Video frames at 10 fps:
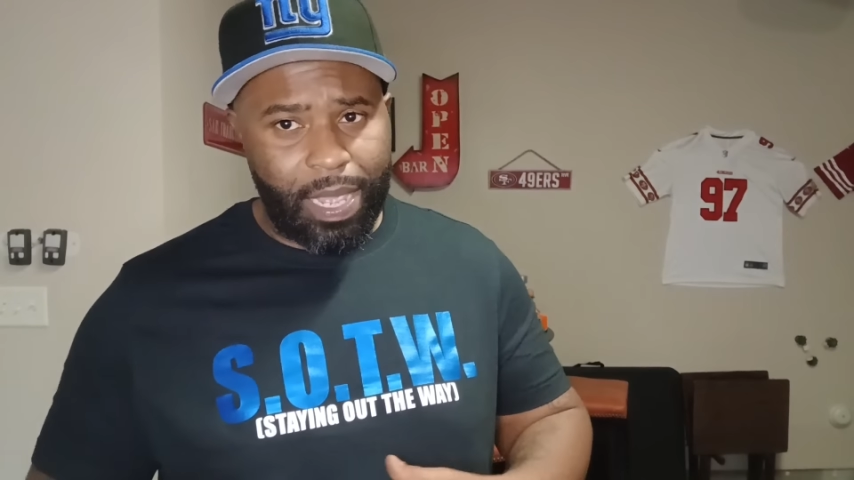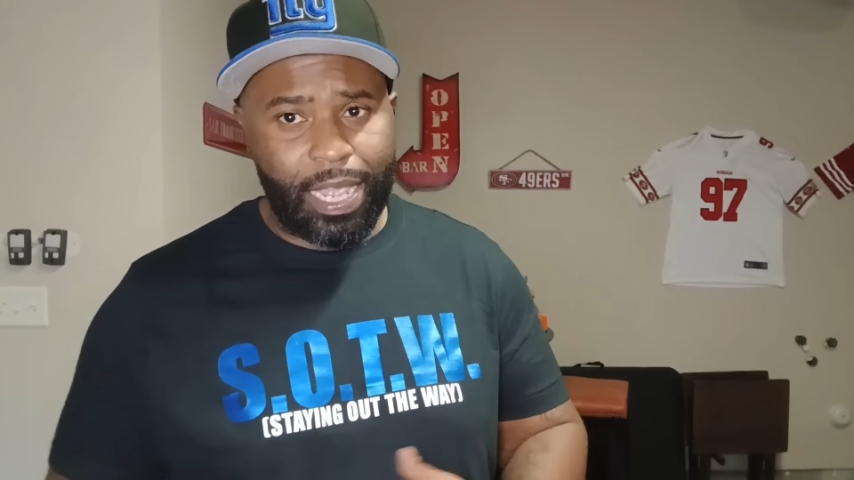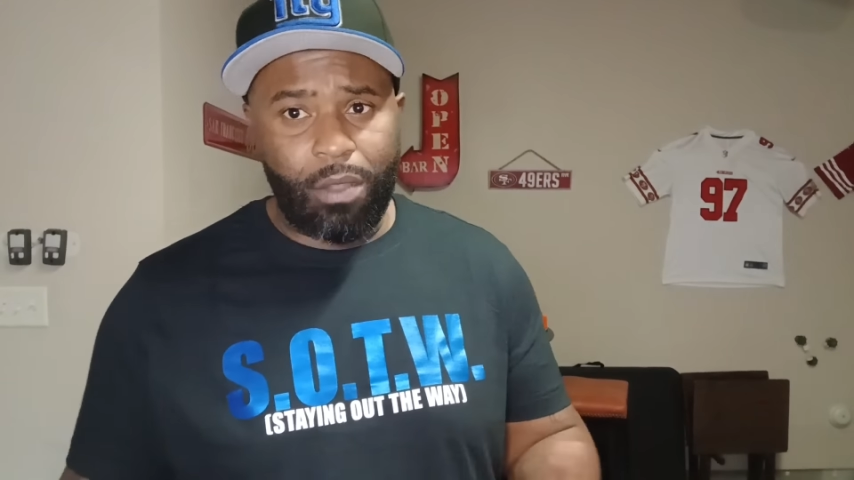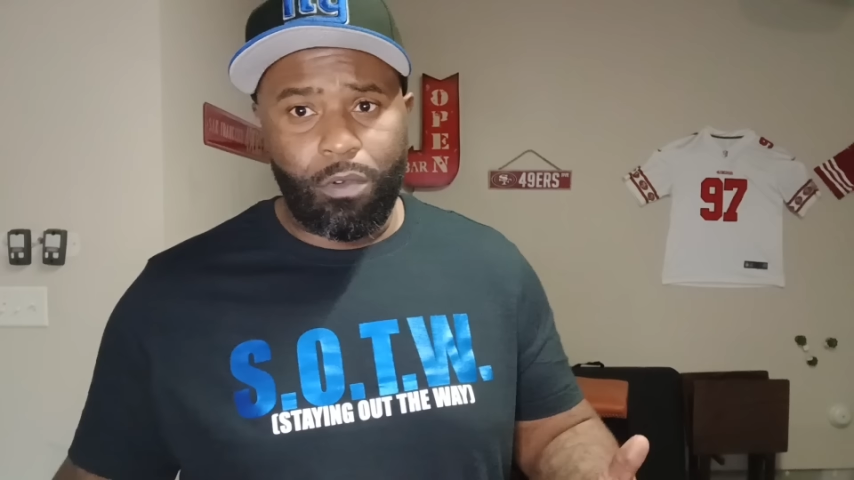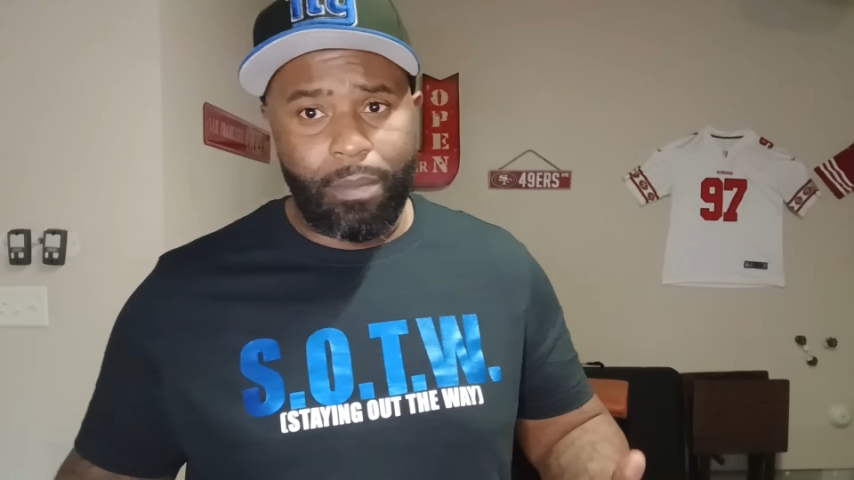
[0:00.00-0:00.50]
Me
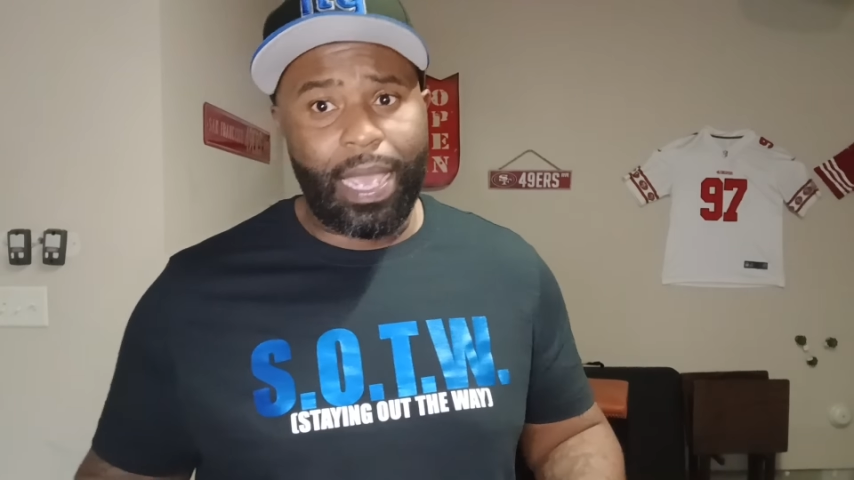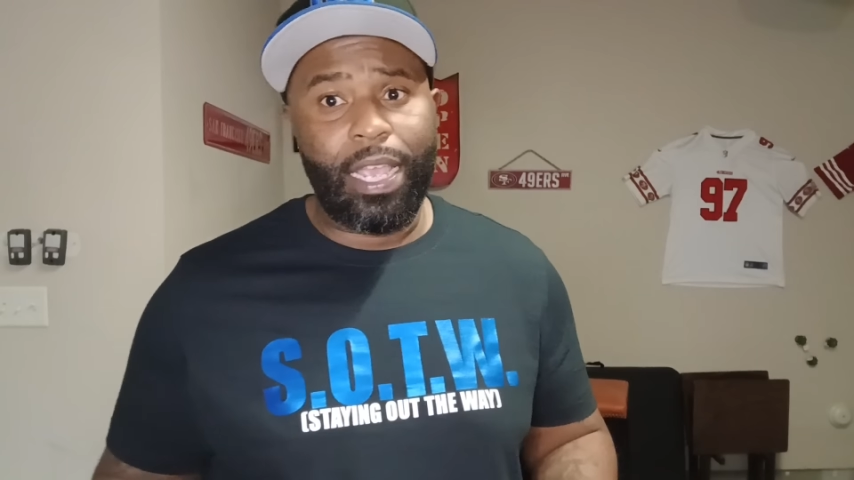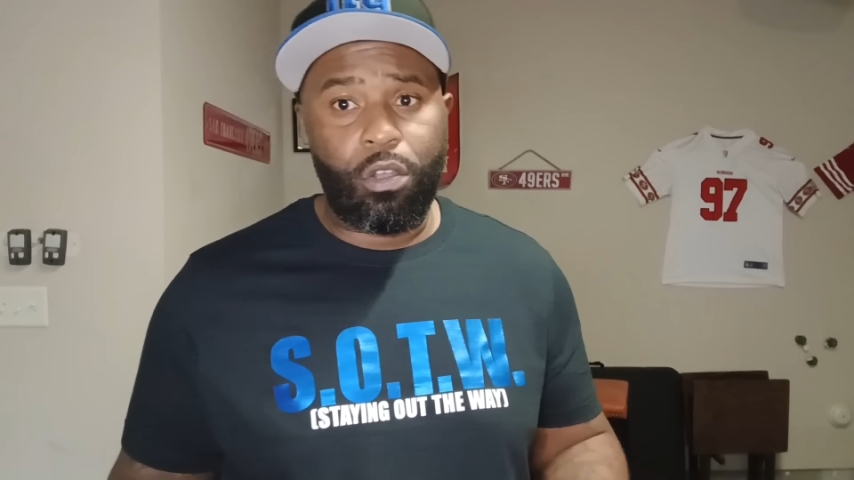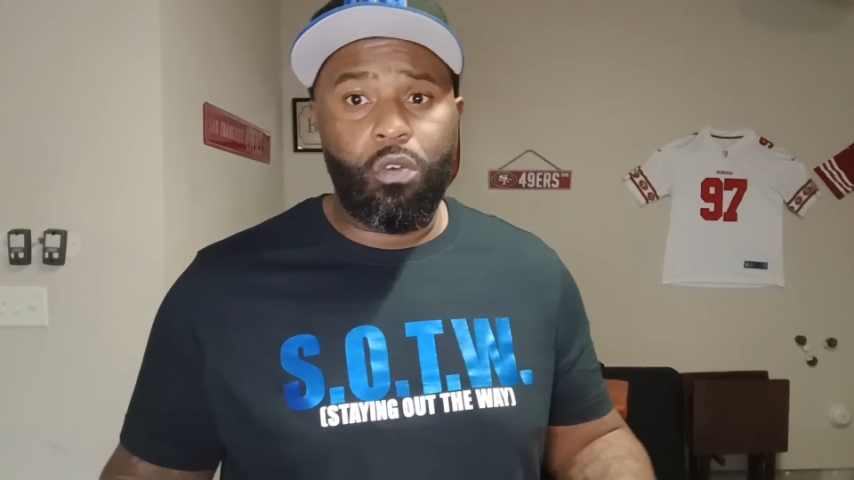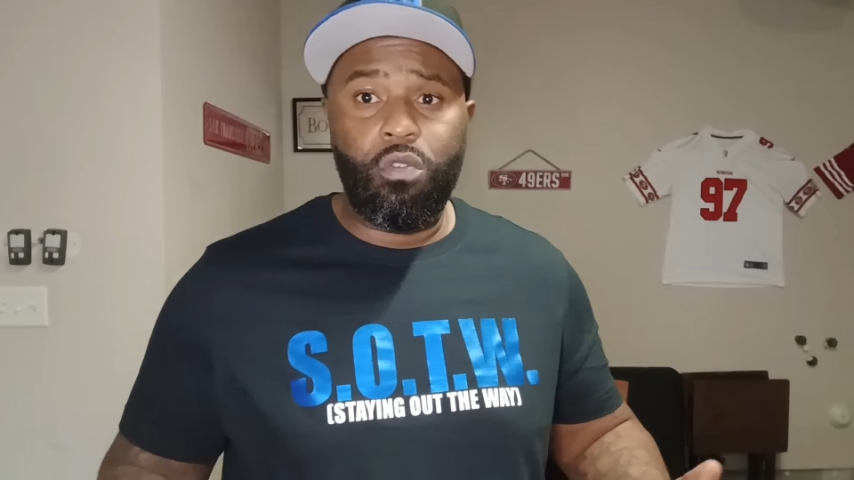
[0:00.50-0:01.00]
and him
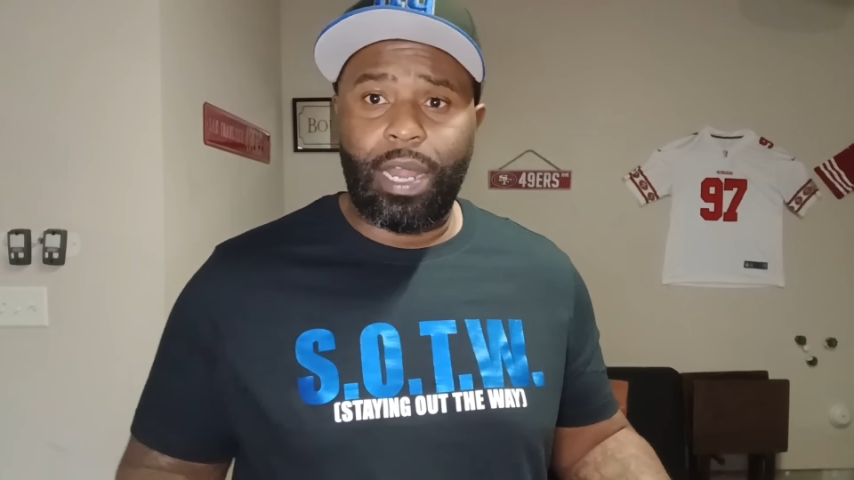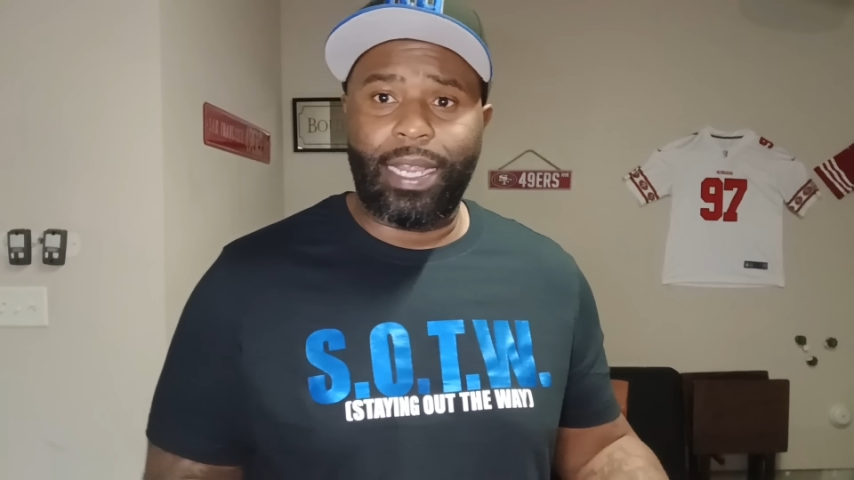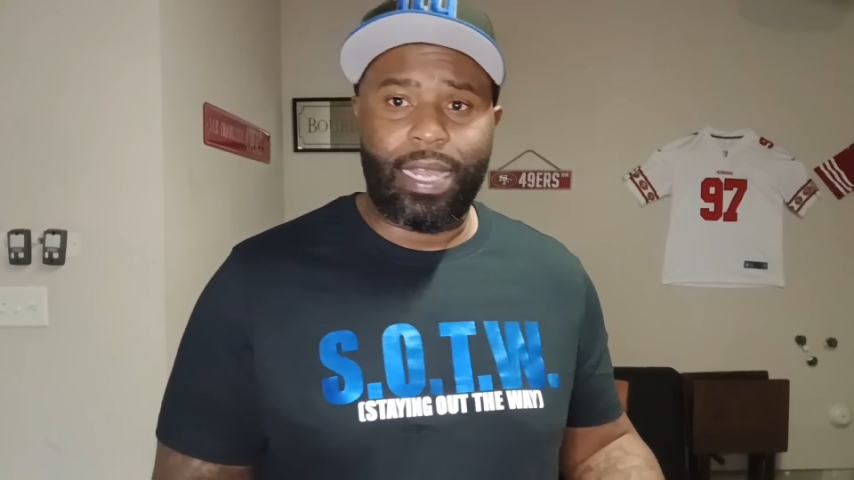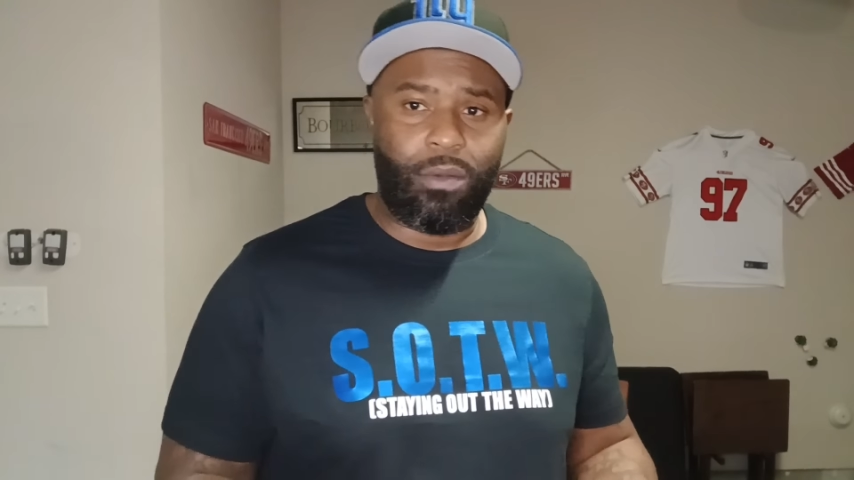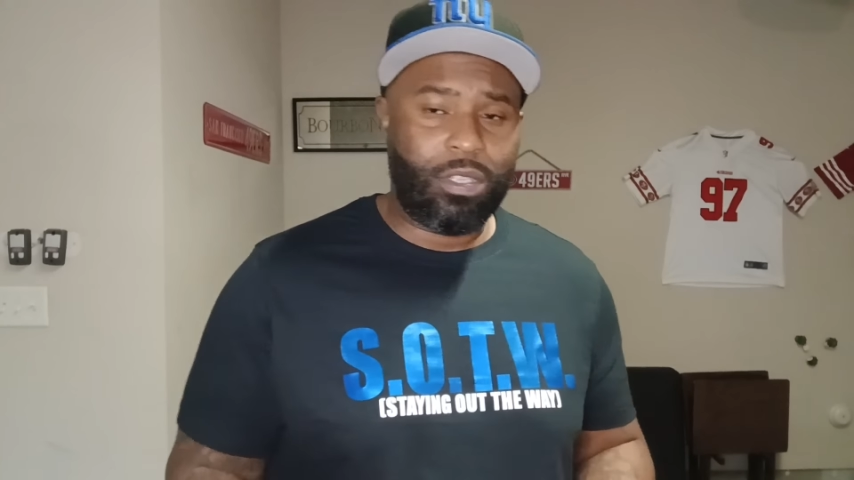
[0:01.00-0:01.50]
remained cool like that.